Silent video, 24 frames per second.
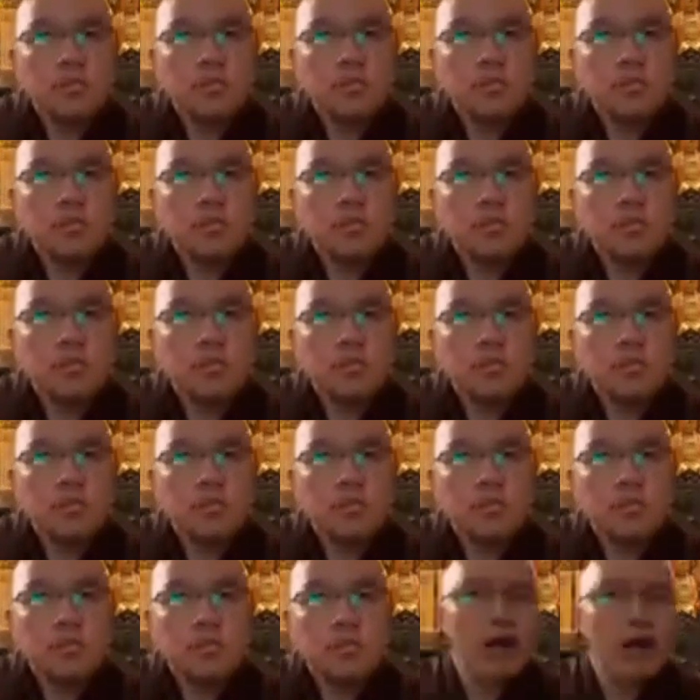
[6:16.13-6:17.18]

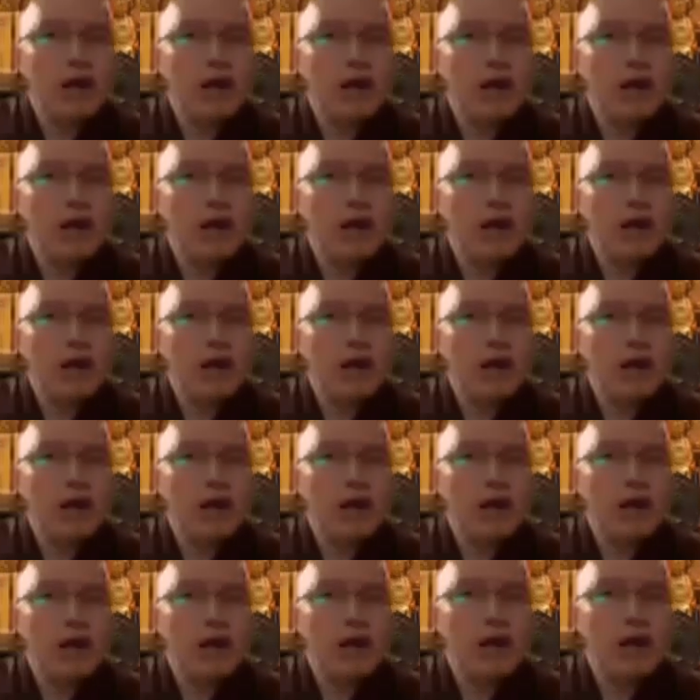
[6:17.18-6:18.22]

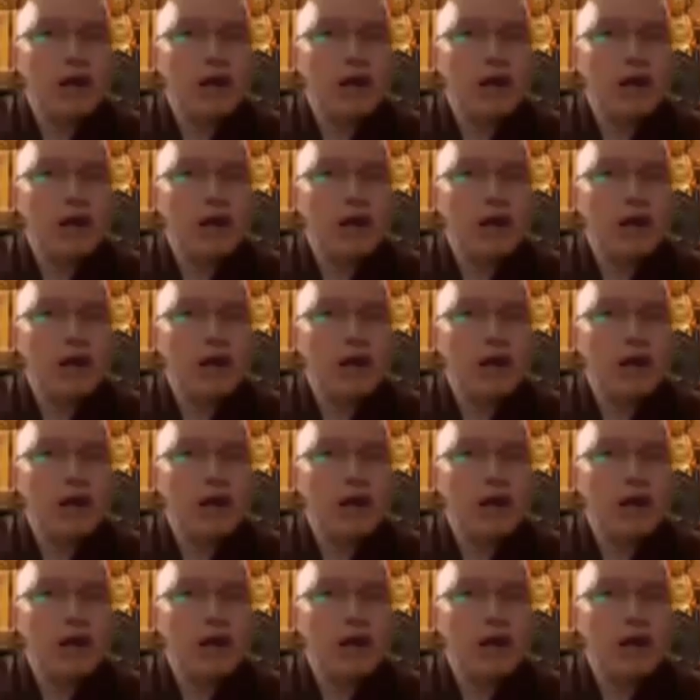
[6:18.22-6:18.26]
Nobody speaks.